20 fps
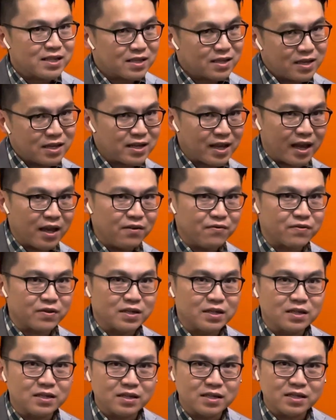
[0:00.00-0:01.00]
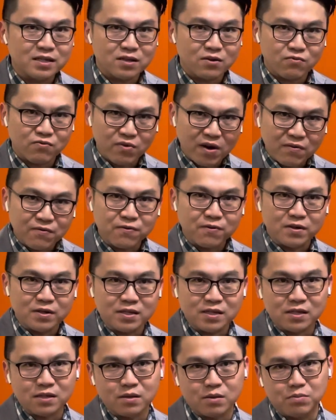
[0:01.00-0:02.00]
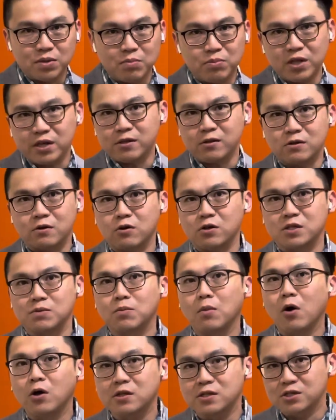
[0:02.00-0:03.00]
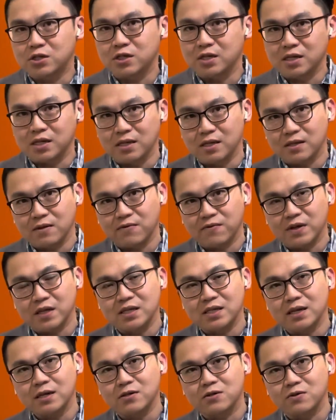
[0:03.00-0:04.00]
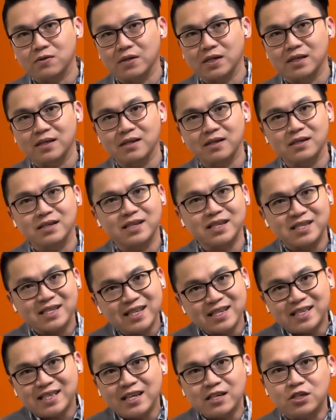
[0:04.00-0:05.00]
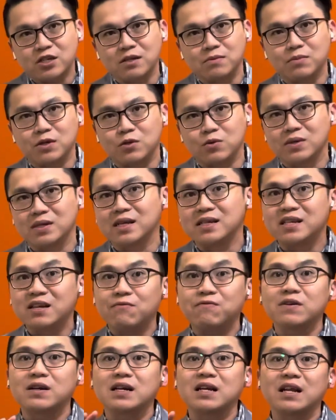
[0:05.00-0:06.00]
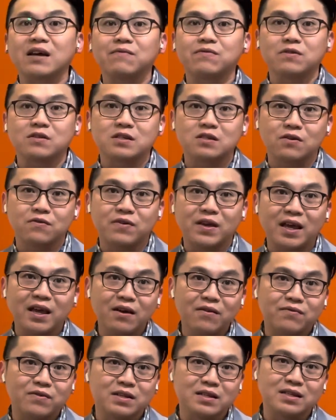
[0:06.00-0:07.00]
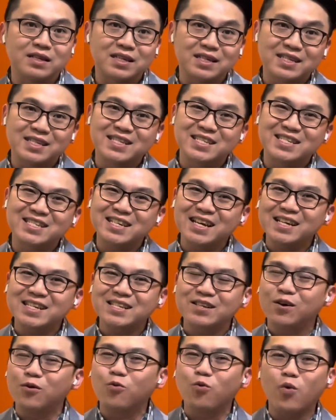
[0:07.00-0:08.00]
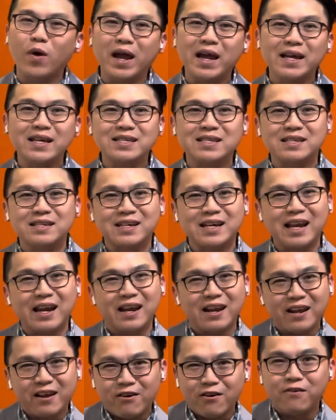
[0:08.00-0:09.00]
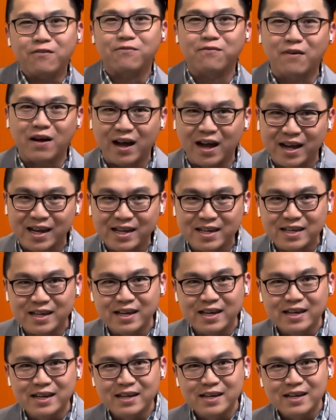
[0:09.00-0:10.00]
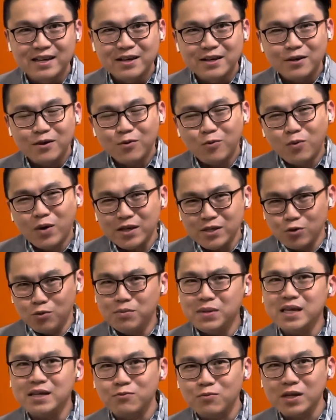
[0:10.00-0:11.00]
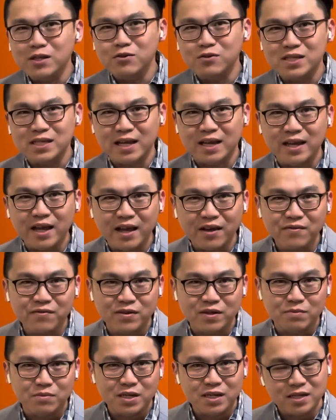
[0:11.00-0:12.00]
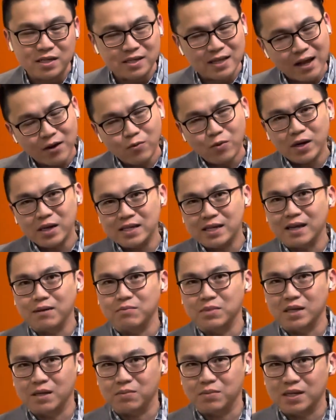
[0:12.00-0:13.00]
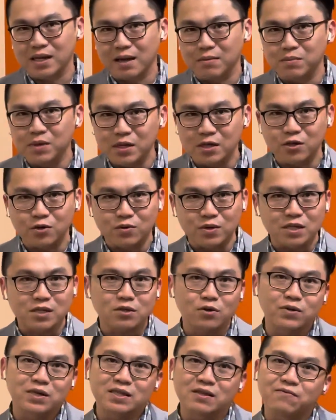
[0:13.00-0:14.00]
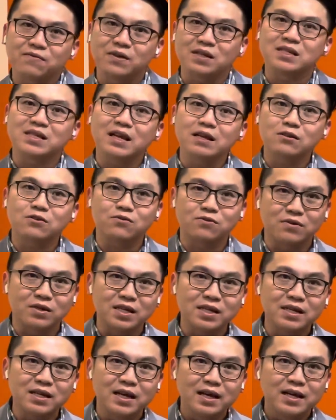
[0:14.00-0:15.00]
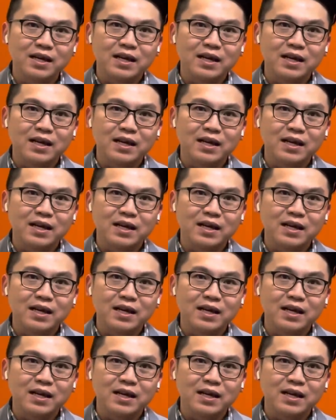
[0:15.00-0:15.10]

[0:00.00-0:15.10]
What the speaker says: third heaven, is a reference to biblical cosmology in the first century. This distinction between the different levels of heaven is just a way to clarify what you mean when you say heaven, because that word can be a bit ambiguous. So in the first century,